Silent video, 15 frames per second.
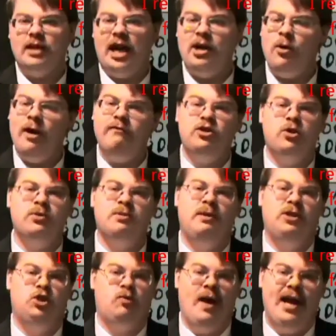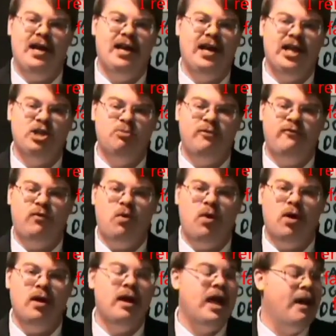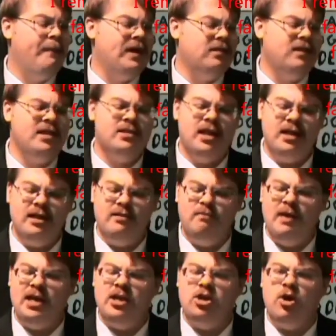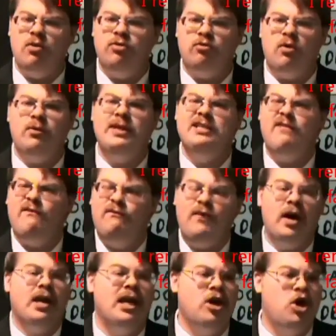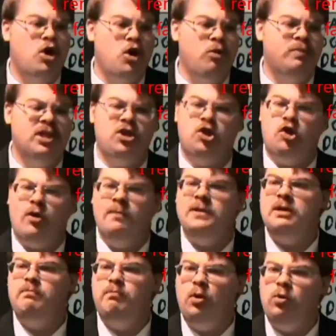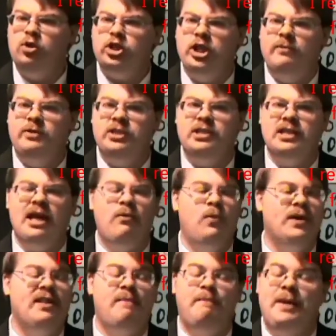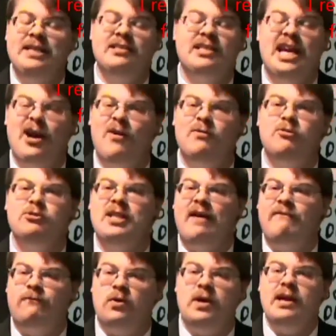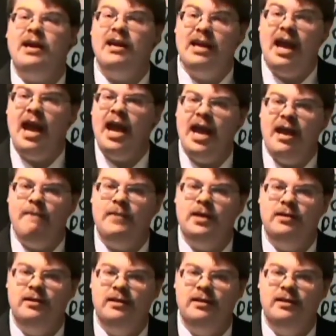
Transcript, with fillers: I know I've joked about Dragon Age before, but at least they didn't make you go through all these fucking hoops and cryptic bullshit just to get one of the best characters in that frickin' game.